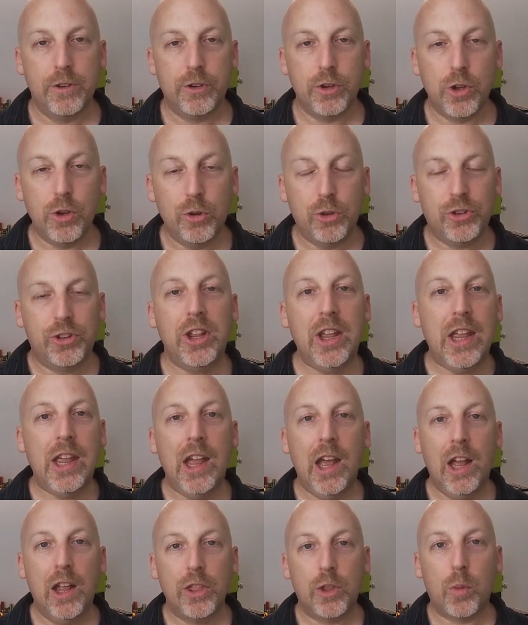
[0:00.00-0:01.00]
Do you
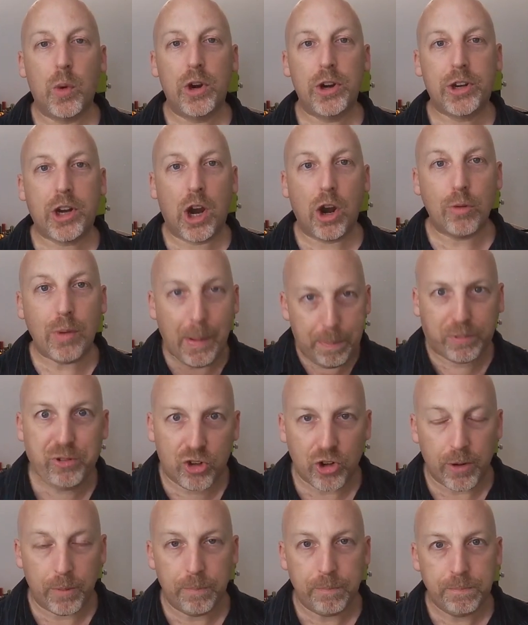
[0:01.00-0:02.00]
see the word
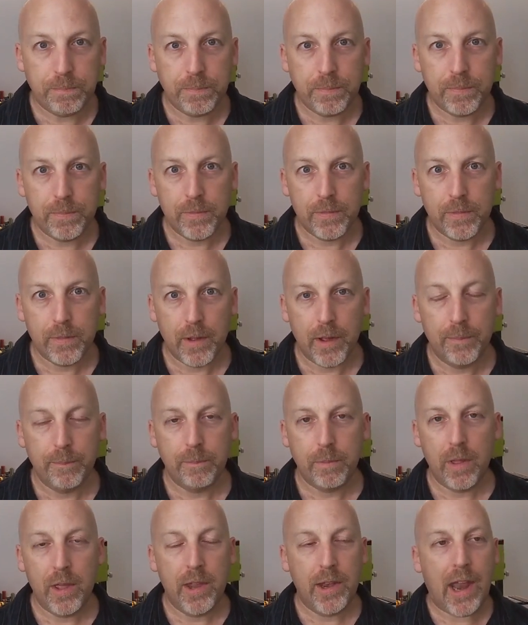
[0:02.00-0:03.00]
corruption?
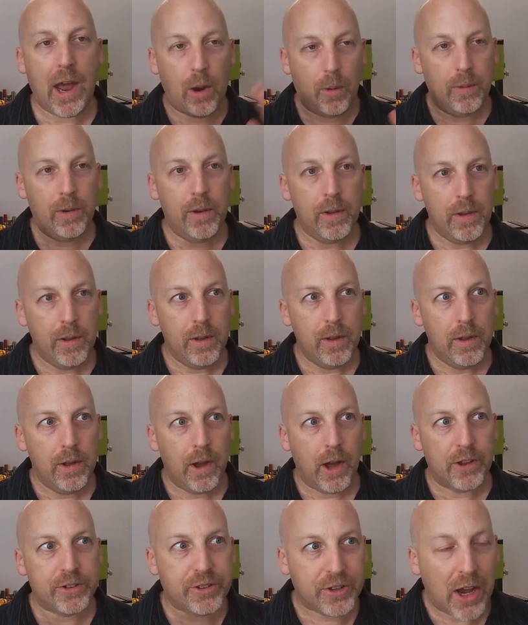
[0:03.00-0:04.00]
Now,
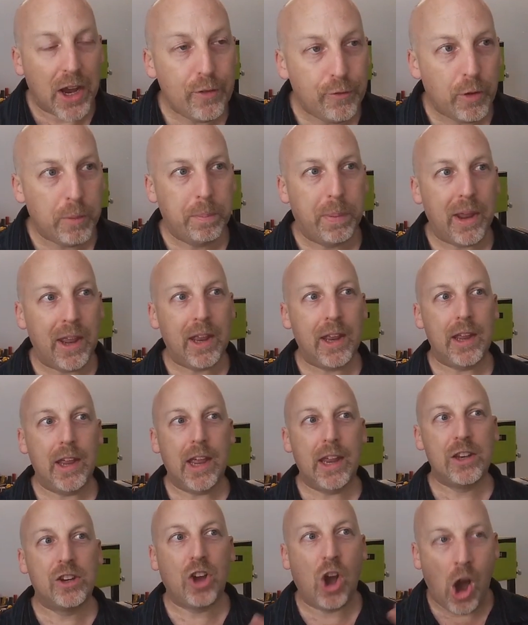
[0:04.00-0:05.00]
aside from being
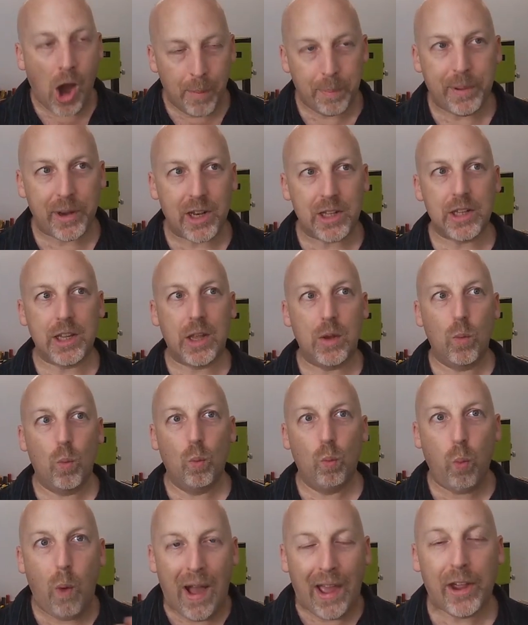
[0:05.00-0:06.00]

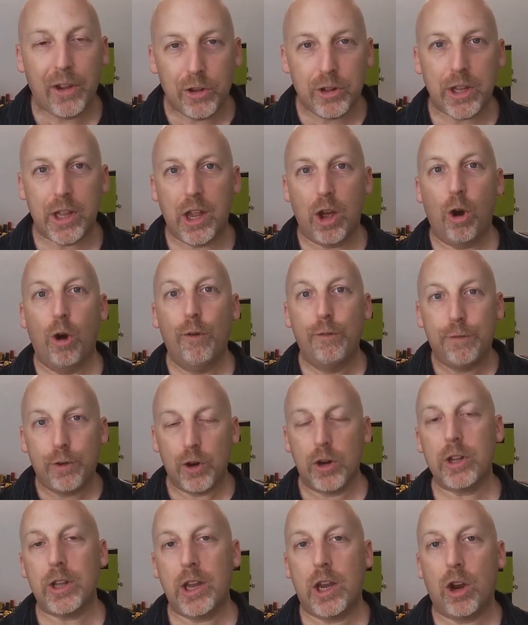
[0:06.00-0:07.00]
incompetently, wildly,
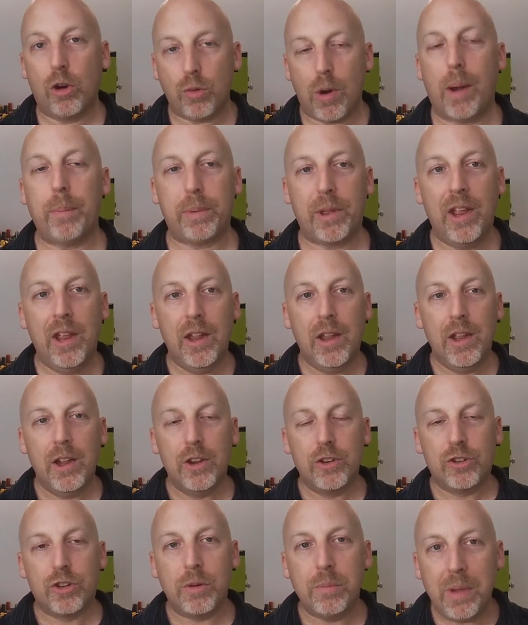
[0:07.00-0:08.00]
overtly corrupt,
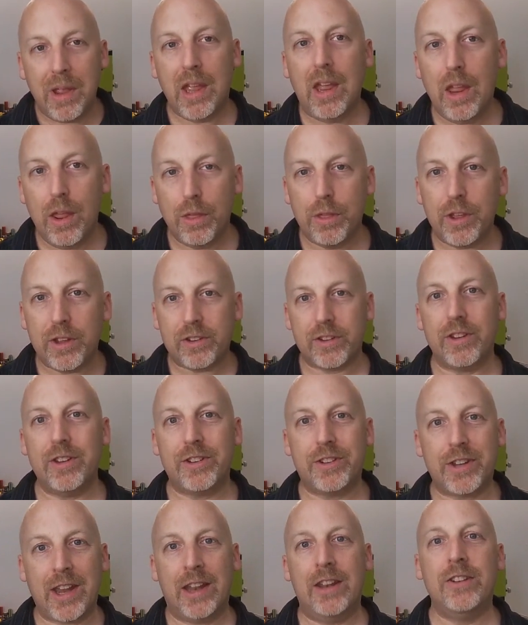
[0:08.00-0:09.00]
to me this
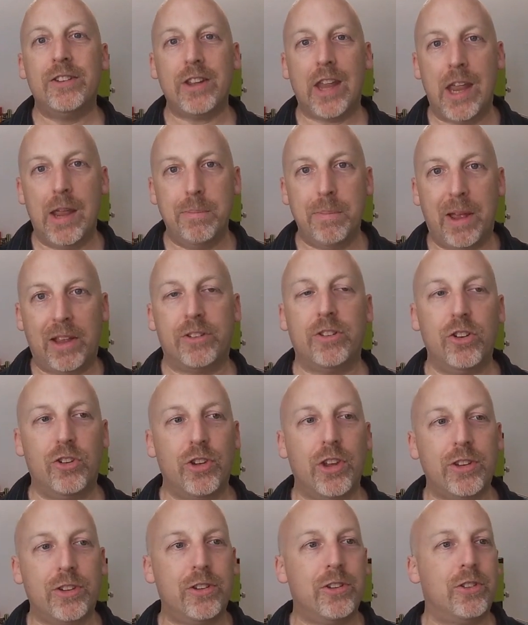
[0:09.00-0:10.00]
sends a
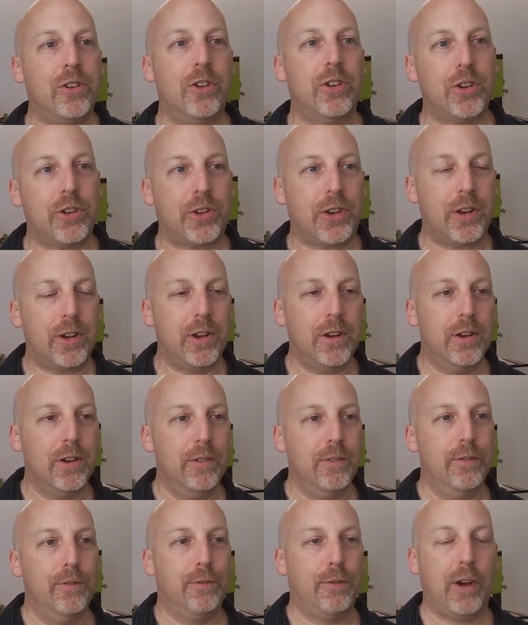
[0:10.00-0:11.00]
message. This isn't just
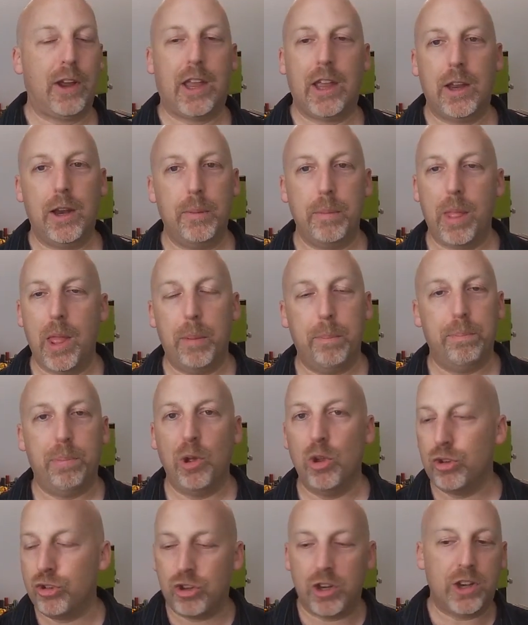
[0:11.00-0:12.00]
fucking a
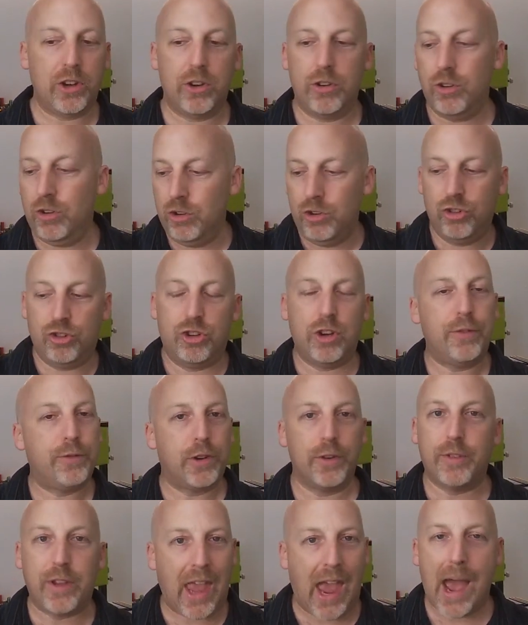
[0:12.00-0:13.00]
bullshit
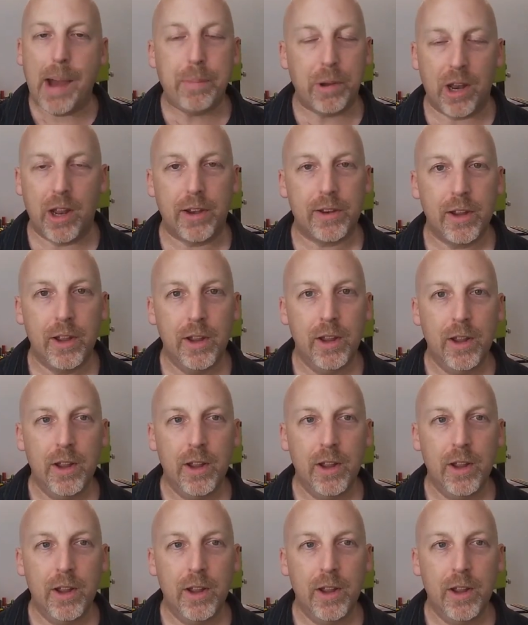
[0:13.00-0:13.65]
shift of cabinet.